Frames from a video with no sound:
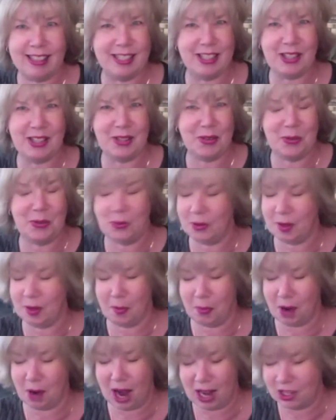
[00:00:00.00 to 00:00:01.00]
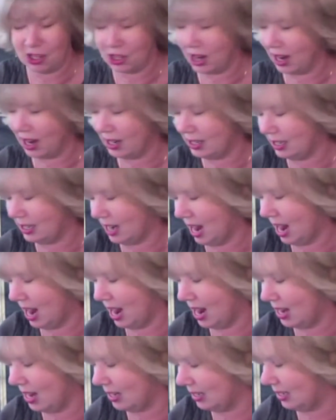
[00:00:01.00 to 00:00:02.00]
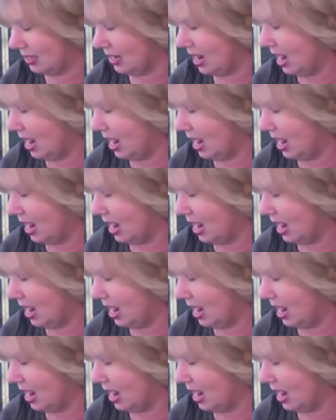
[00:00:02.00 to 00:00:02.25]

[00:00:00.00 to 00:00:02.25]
to the project, and